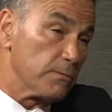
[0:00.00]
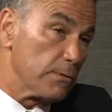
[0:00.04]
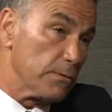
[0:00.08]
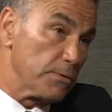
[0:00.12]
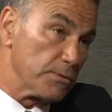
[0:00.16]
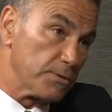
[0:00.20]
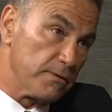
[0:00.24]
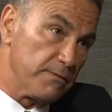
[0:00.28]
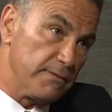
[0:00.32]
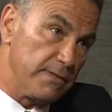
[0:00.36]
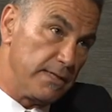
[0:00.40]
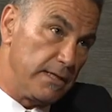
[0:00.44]

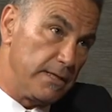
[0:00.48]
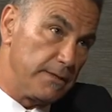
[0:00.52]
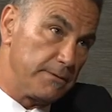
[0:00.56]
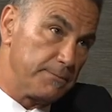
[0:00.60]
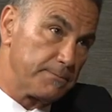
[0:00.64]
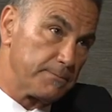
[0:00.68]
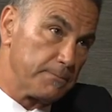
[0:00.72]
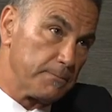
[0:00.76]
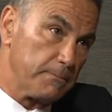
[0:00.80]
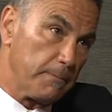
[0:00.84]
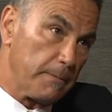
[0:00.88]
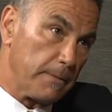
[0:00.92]
Roosevelt.
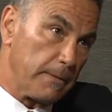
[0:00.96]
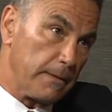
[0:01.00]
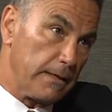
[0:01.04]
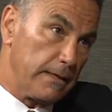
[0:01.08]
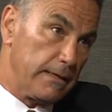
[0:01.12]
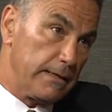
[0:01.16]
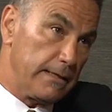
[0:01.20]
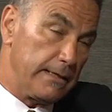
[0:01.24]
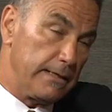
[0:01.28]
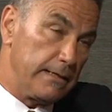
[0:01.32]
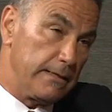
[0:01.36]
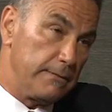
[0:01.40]

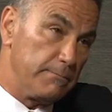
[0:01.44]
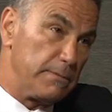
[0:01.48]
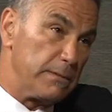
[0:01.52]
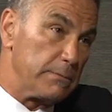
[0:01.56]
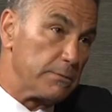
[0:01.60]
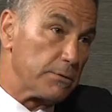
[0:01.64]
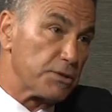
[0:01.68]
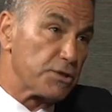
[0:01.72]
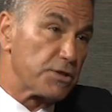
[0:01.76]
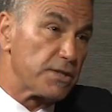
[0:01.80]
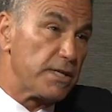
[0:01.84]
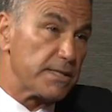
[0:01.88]
And
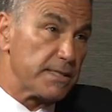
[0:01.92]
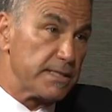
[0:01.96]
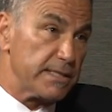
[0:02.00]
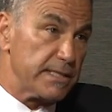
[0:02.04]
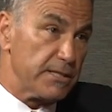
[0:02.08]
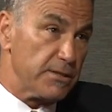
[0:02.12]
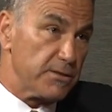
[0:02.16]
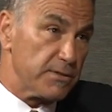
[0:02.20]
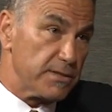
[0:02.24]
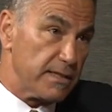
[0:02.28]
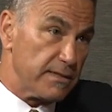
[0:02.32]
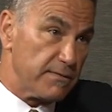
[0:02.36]
people are shocked to
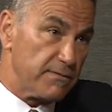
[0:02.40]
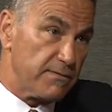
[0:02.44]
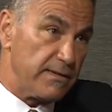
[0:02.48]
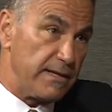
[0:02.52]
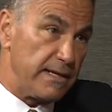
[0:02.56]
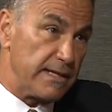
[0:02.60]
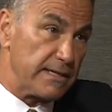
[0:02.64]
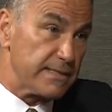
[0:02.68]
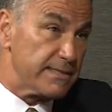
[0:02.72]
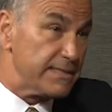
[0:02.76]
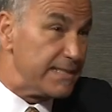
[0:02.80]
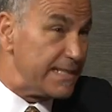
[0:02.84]
hear that
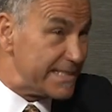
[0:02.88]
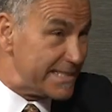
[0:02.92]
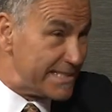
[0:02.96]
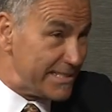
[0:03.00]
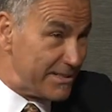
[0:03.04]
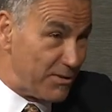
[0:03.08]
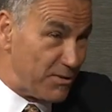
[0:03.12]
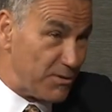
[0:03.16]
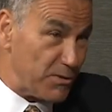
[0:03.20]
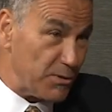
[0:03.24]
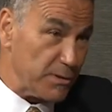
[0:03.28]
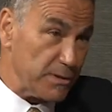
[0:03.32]
fact,
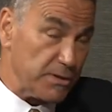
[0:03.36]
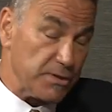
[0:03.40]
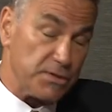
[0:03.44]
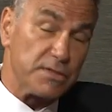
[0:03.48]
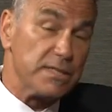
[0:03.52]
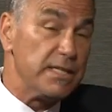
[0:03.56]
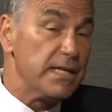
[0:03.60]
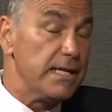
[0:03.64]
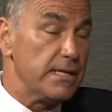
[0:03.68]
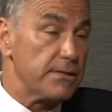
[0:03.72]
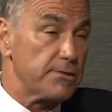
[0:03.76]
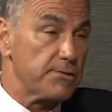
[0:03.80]
1930s.
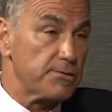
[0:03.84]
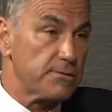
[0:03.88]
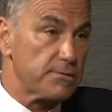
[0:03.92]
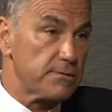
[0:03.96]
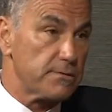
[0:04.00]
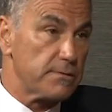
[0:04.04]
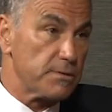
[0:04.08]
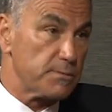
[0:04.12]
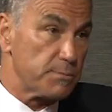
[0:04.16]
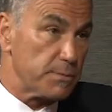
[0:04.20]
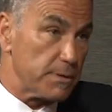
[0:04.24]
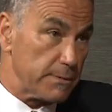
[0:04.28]

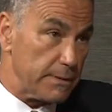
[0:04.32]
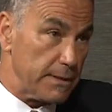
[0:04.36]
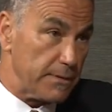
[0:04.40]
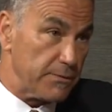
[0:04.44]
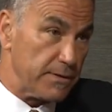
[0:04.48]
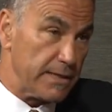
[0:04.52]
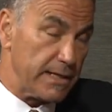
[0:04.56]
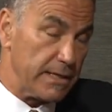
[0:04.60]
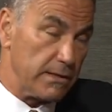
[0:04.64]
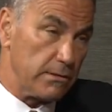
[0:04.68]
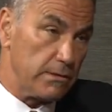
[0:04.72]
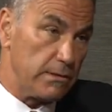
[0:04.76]
Yes, it's been around
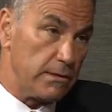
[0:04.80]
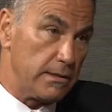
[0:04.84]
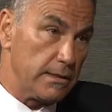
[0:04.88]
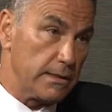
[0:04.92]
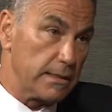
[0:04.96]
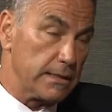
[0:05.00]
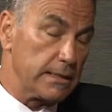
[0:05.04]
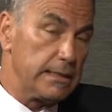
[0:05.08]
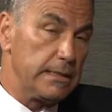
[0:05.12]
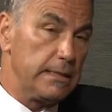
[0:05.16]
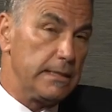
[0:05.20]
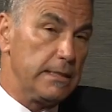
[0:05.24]
that
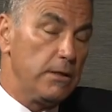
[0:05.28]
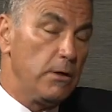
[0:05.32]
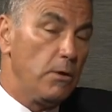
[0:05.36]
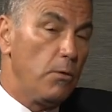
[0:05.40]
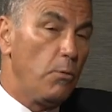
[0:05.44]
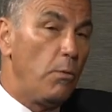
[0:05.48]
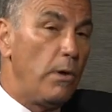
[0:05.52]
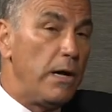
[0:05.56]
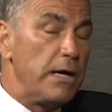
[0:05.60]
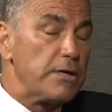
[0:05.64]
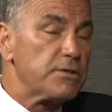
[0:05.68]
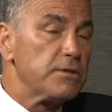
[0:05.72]
long.
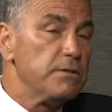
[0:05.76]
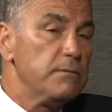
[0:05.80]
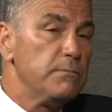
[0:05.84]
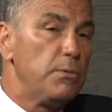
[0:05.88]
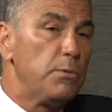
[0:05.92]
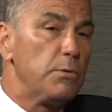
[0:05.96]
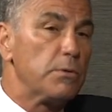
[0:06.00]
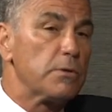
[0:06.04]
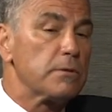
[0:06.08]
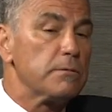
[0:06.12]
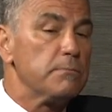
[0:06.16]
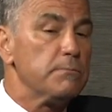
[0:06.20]
Why is it
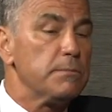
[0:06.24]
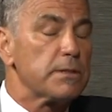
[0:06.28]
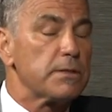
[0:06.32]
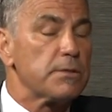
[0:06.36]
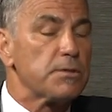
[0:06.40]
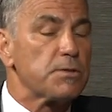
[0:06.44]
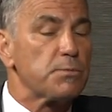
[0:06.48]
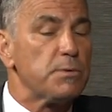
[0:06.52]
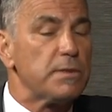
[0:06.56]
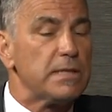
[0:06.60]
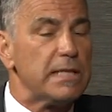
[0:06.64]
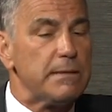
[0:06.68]
important?
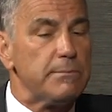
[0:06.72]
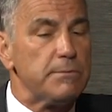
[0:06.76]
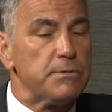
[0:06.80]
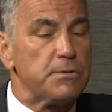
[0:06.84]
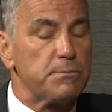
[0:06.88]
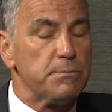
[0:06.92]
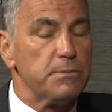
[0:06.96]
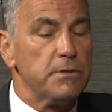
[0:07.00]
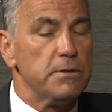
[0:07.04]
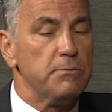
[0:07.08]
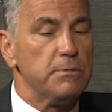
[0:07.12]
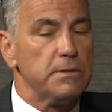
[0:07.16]
Because what happens,
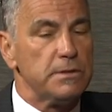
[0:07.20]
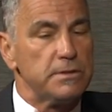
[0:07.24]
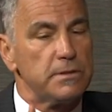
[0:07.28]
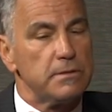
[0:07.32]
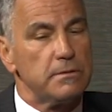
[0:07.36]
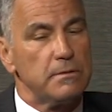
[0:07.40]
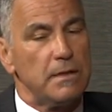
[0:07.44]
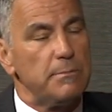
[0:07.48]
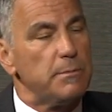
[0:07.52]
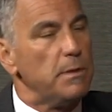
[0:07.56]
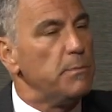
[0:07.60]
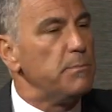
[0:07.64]
Bill, when
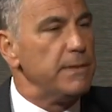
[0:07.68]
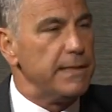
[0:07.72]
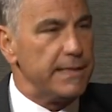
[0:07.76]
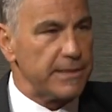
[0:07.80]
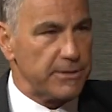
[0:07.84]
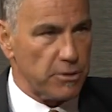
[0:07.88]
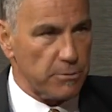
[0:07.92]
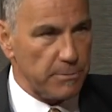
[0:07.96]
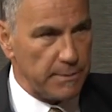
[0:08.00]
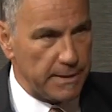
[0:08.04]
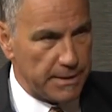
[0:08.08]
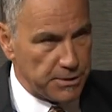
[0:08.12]
I'm a
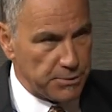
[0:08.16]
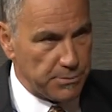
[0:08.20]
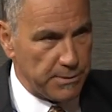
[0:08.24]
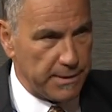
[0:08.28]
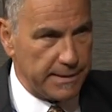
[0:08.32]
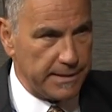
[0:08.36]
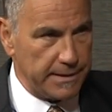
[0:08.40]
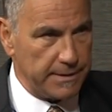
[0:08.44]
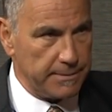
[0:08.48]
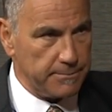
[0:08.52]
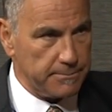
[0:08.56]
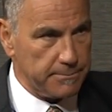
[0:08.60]
banker by
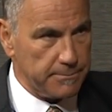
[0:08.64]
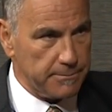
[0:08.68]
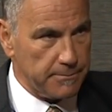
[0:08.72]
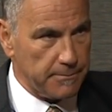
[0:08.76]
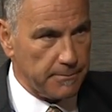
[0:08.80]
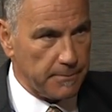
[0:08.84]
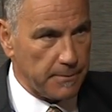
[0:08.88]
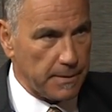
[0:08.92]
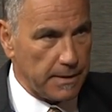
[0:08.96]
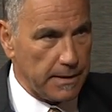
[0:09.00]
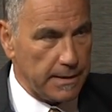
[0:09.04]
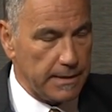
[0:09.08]
training,
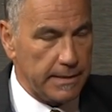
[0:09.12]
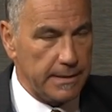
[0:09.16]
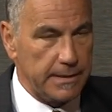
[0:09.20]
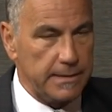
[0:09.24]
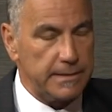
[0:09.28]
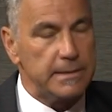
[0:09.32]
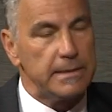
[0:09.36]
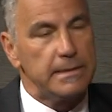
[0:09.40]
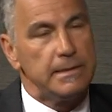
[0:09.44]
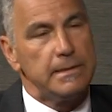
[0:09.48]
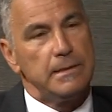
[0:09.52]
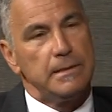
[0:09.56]

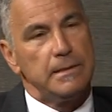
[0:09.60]
and